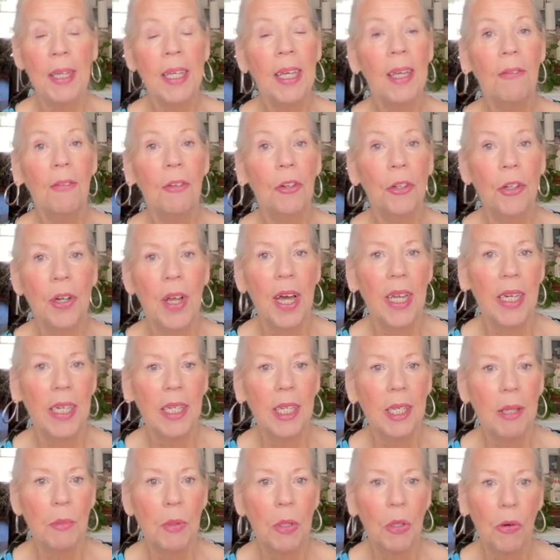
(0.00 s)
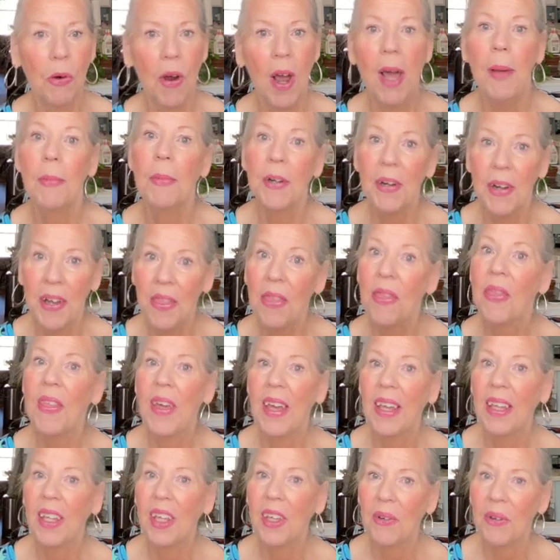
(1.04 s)
if you're not a subscriber, and
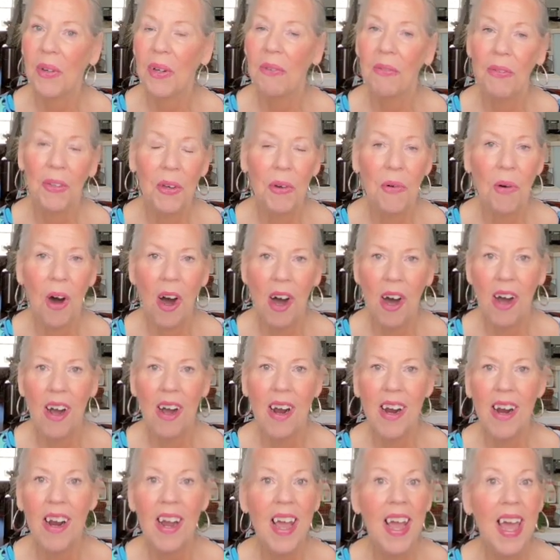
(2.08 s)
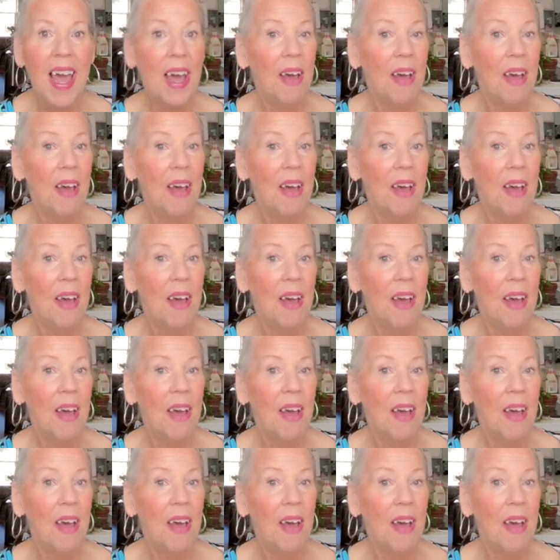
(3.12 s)
thank you if you are.